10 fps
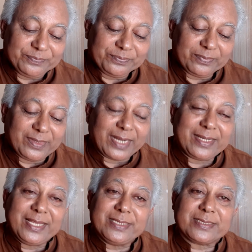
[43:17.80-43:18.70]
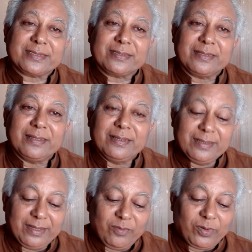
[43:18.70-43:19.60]
That is,
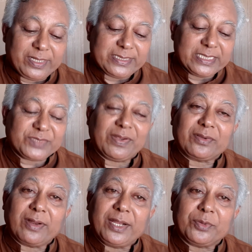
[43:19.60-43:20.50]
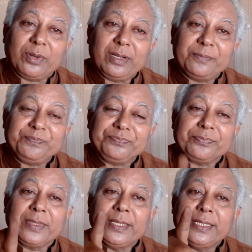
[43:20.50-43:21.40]
what is 6 factorial I told?
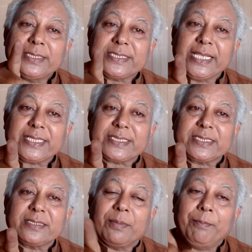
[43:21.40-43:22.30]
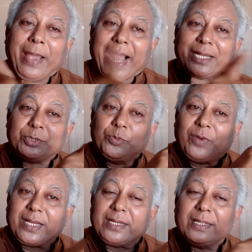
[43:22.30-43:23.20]
6 back to
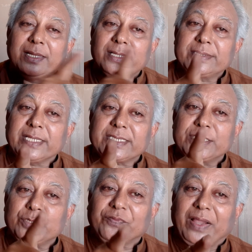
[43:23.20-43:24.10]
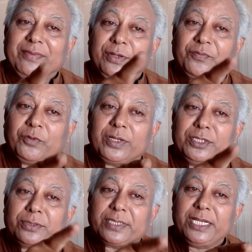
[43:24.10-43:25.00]
1. 6 into 5 into 4
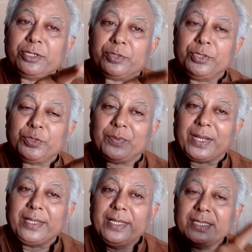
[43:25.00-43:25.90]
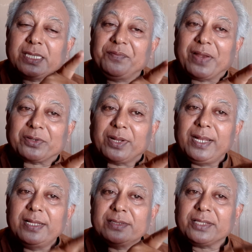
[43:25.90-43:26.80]
into 3 into 2 into 1. 3
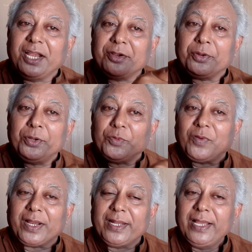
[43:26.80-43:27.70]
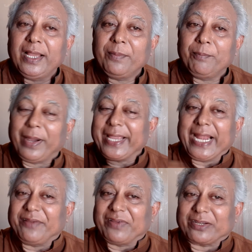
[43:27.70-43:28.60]
factorial, 3 into 2 into 1. By
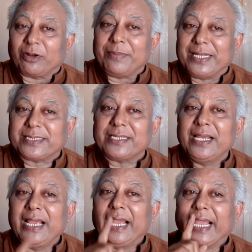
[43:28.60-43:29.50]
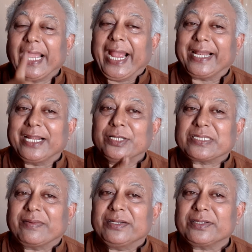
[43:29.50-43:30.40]
8 factorial means 8 into
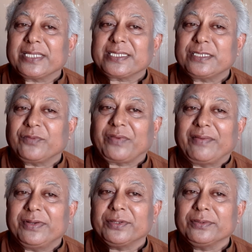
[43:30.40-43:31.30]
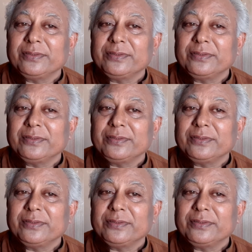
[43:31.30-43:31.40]
7 into 6 into 5 into